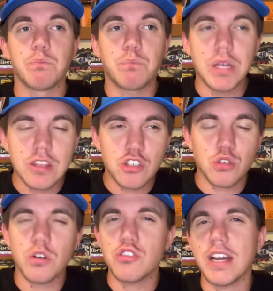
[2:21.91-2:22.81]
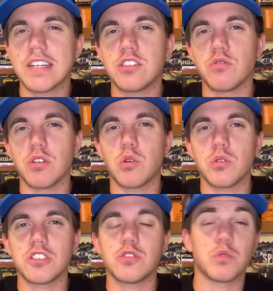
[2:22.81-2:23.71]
But the short tracks and road courses,